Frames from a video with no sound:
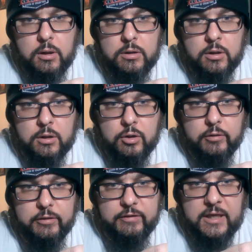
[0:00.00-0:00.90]
along
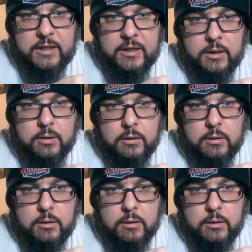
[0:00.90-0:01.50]
her thigh.